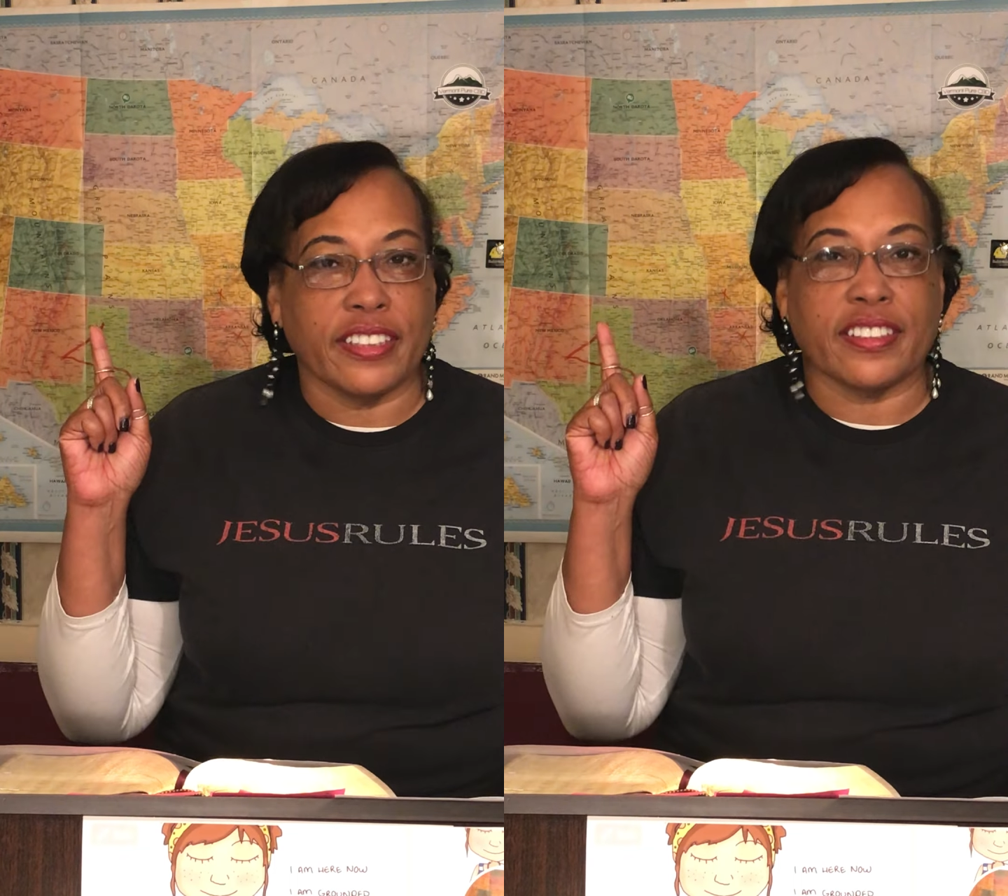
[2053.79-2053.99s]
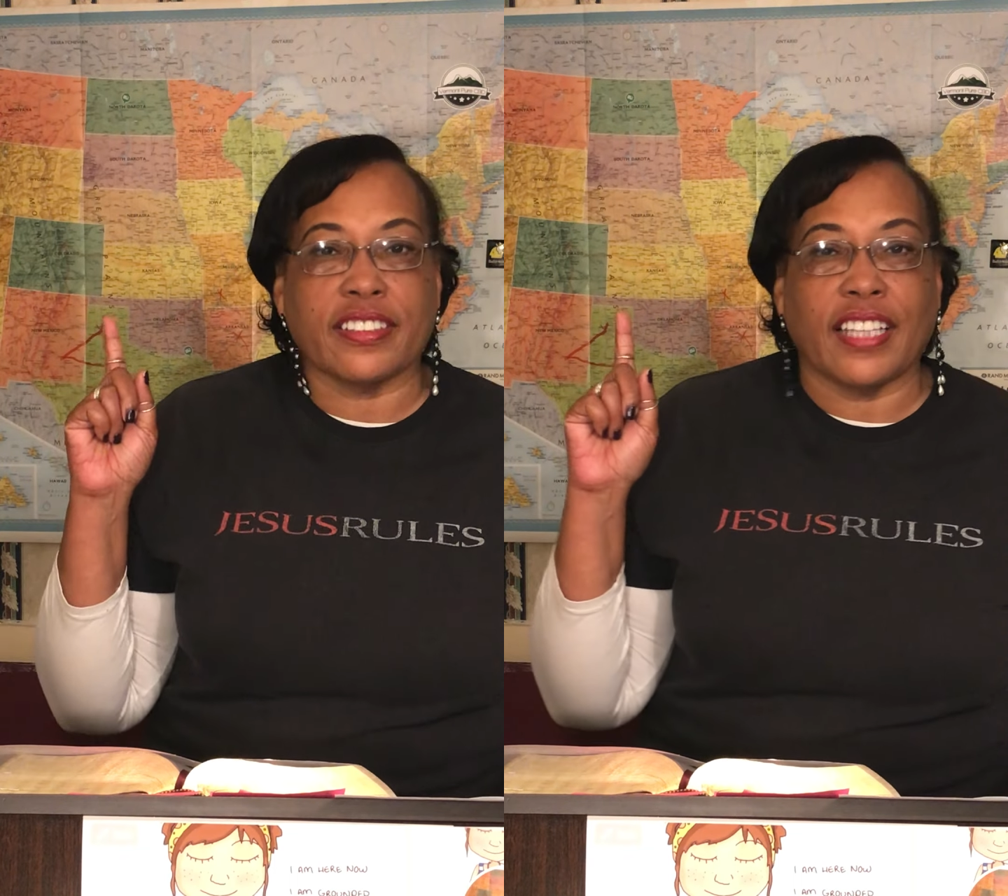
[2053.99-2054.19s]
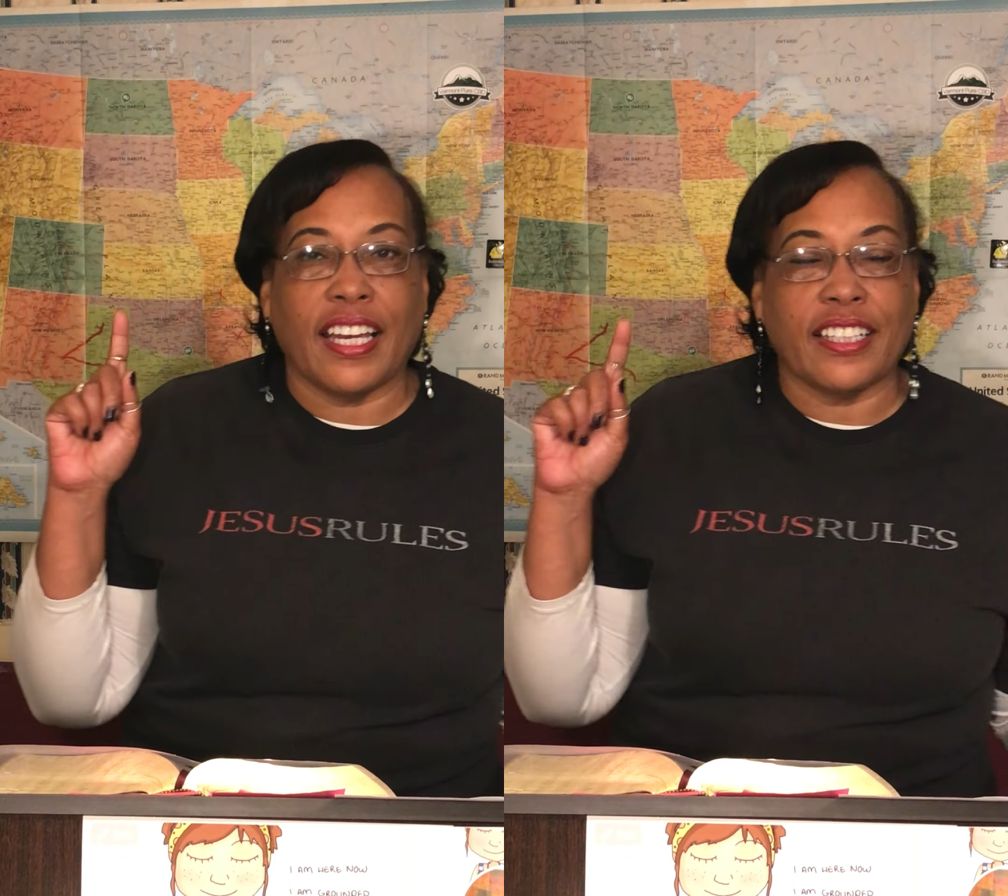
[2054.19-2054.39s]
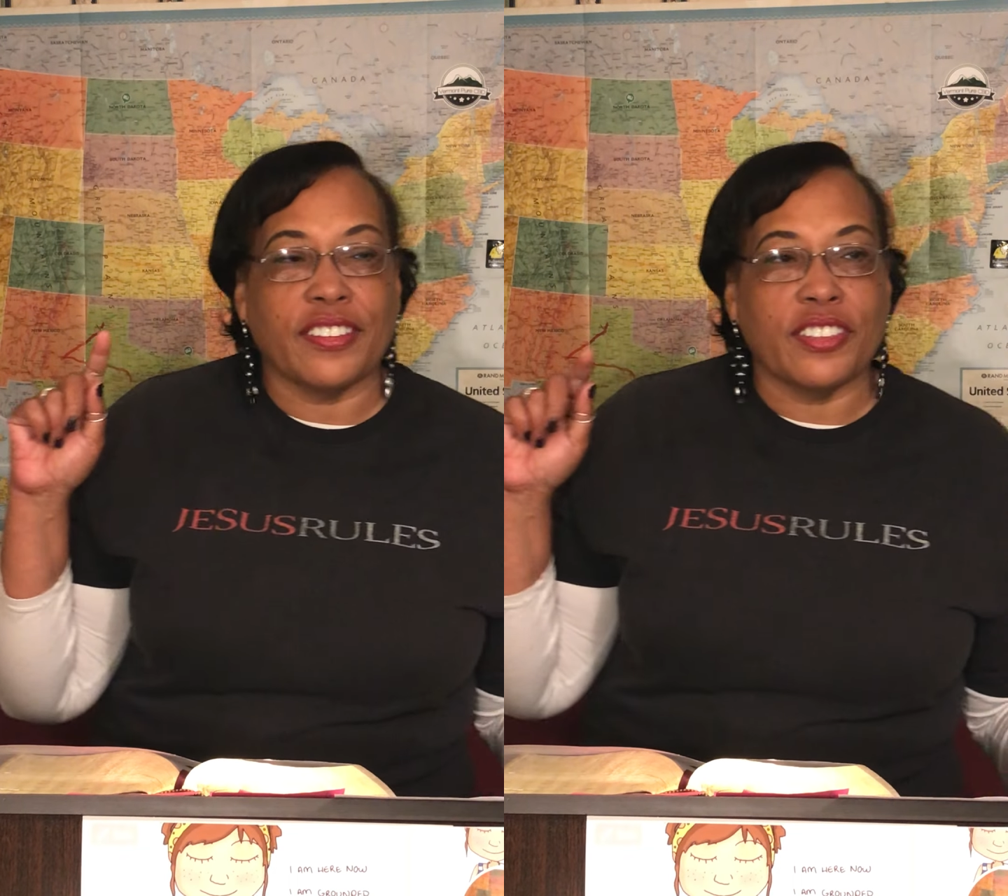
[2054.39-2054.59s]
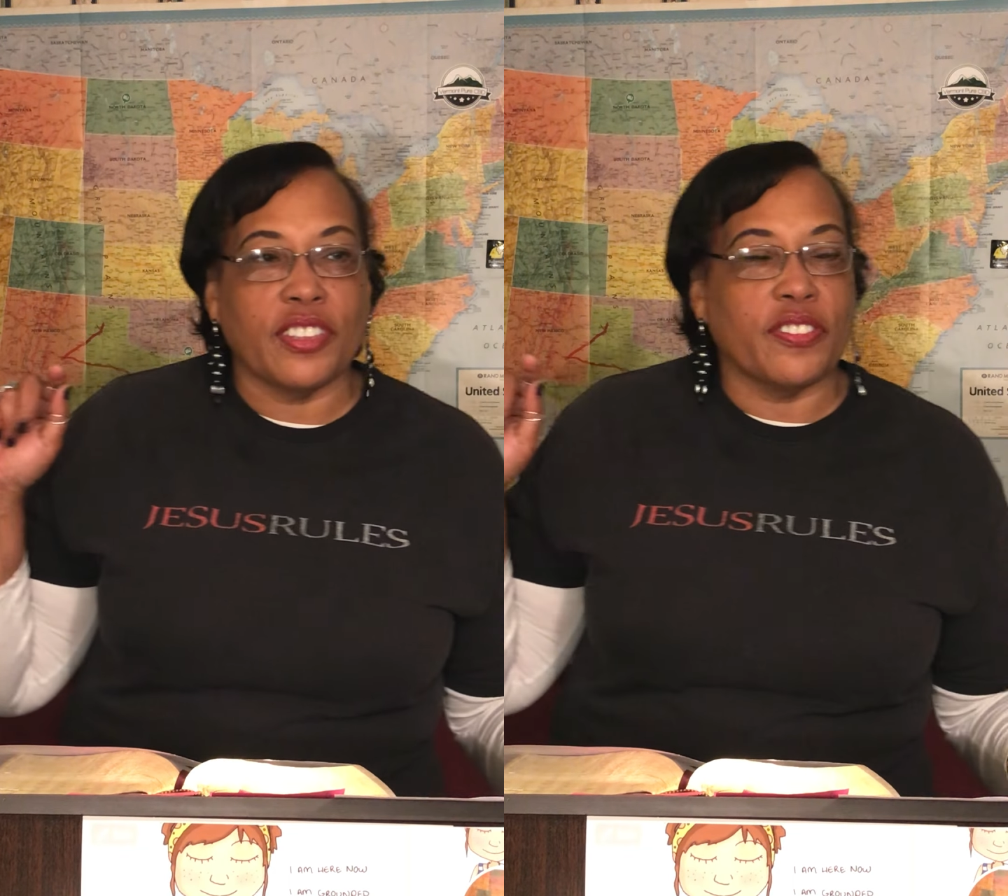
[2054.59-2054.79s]
and slide
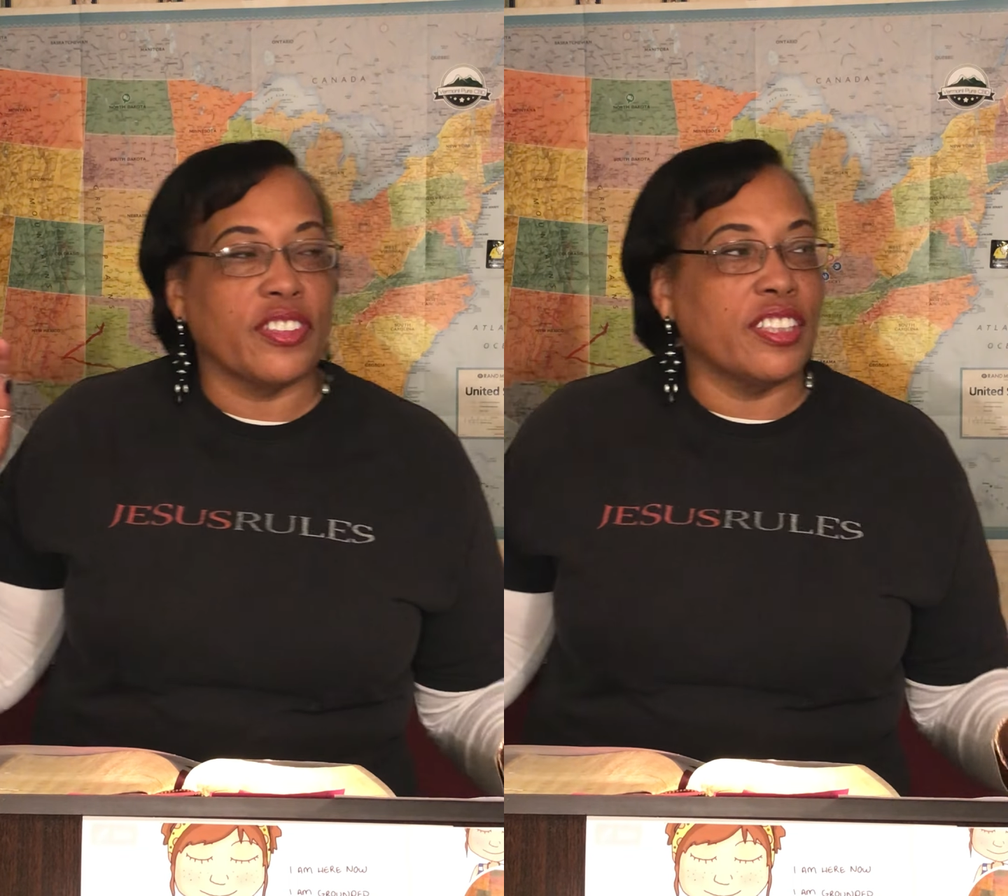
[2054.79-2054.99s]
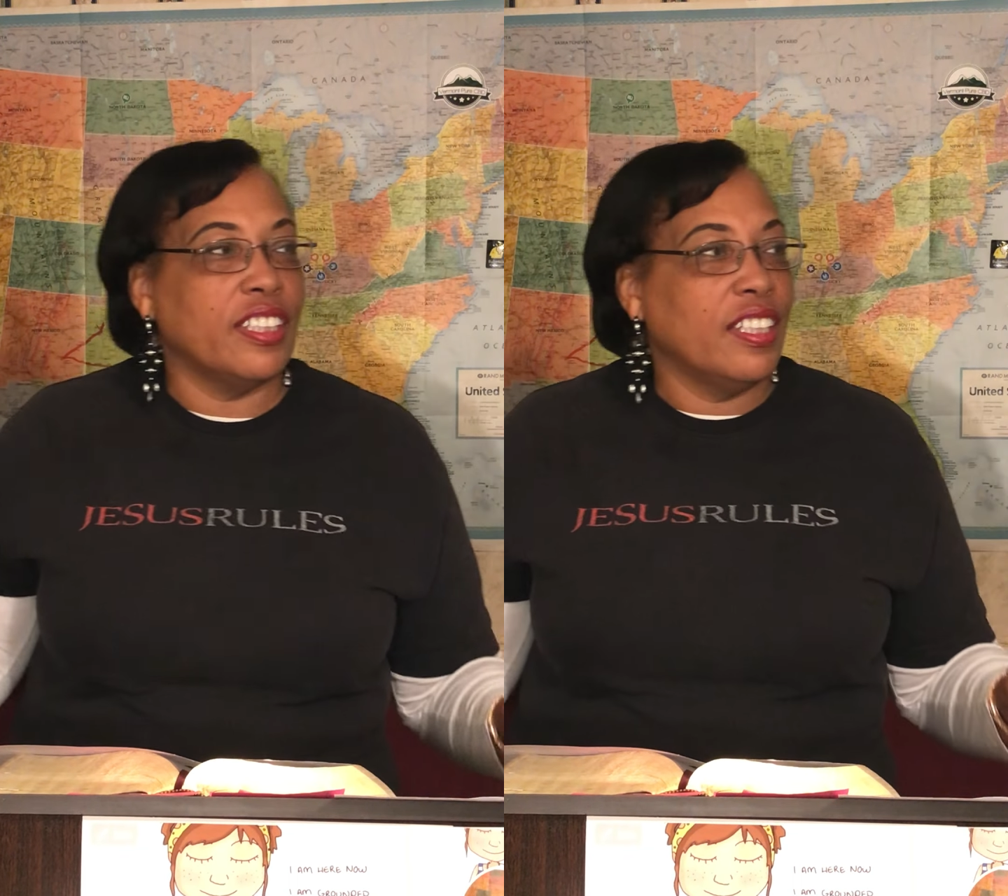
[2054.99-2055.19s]
on over